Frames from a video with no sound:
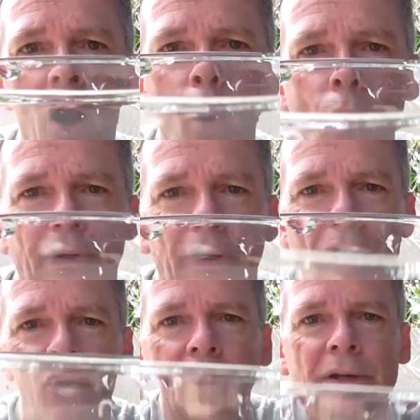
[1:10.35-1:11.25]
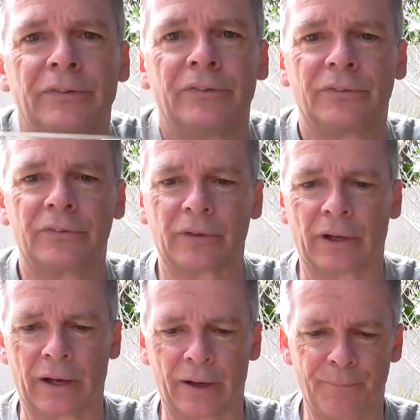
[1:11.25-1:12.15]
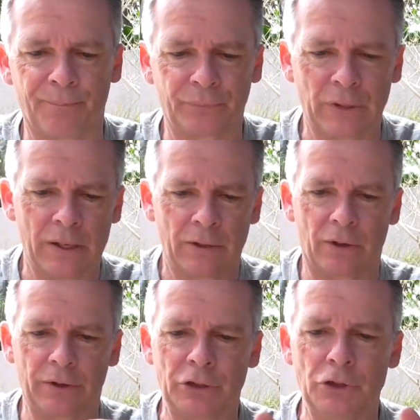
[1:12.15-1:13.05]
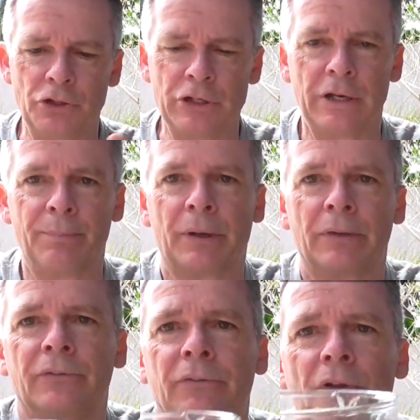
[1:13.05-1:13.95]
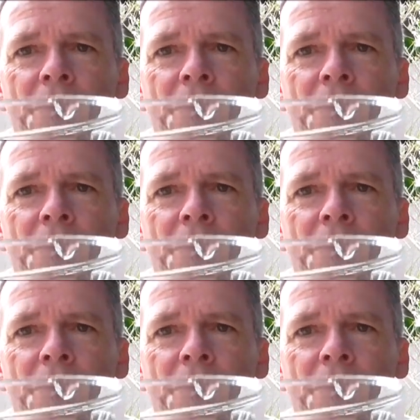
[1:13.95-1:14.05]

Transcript: Holding a nice, not a huge head, but it's a